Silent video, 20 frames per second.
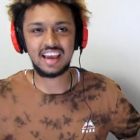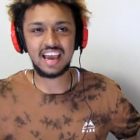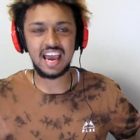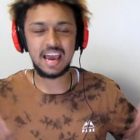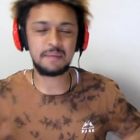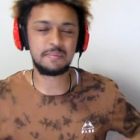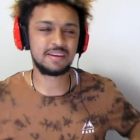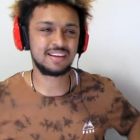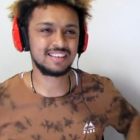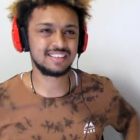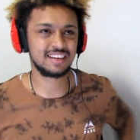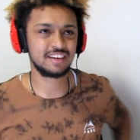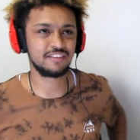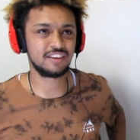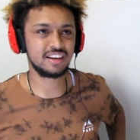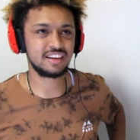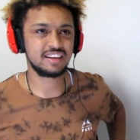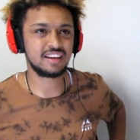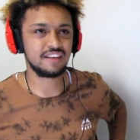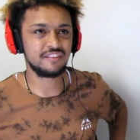and because I really
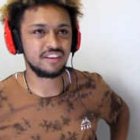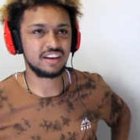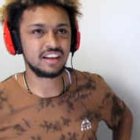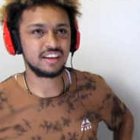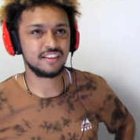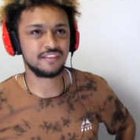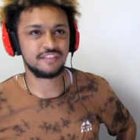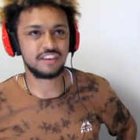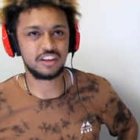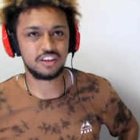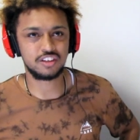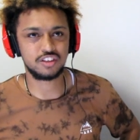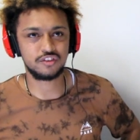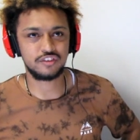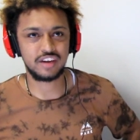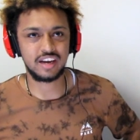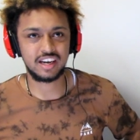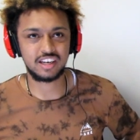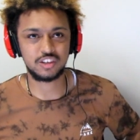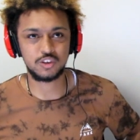didn't have any other videos to
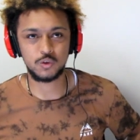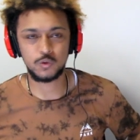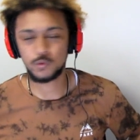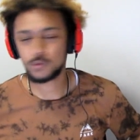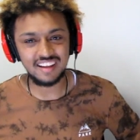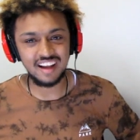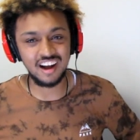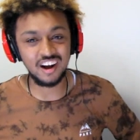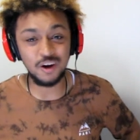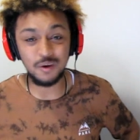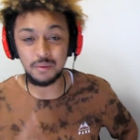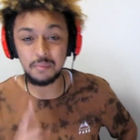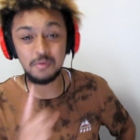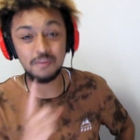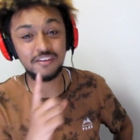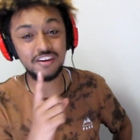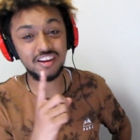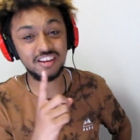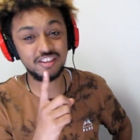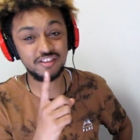react to. I got one more
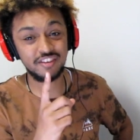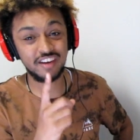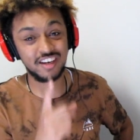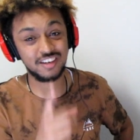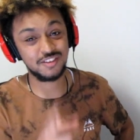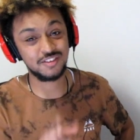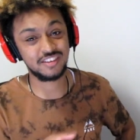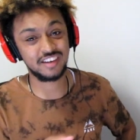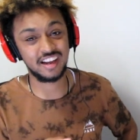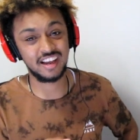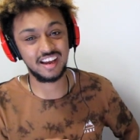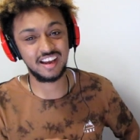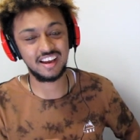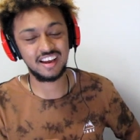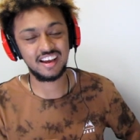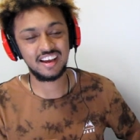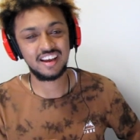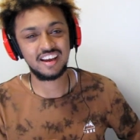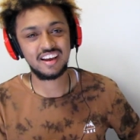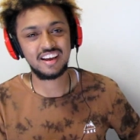video to react to today,
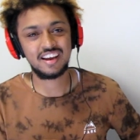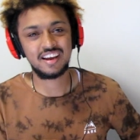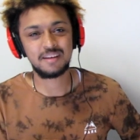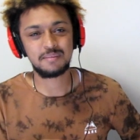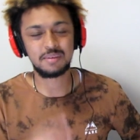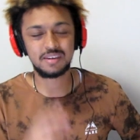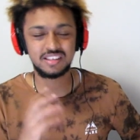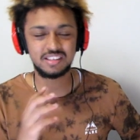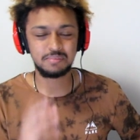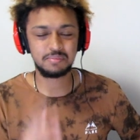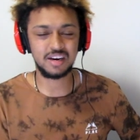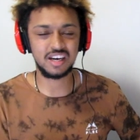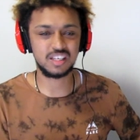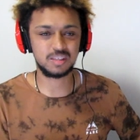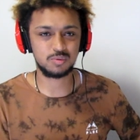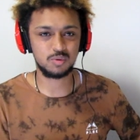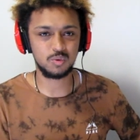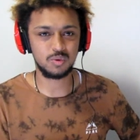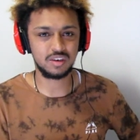but it's a basketball